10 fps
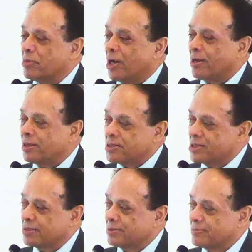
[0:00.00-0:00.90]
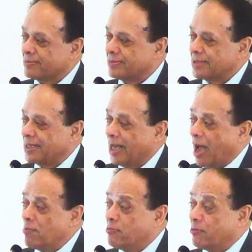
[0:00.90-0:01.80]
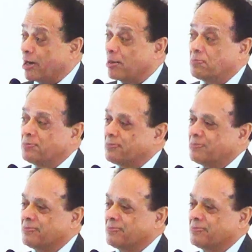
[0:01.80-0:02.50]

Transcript: Maharaj, I'm fed up.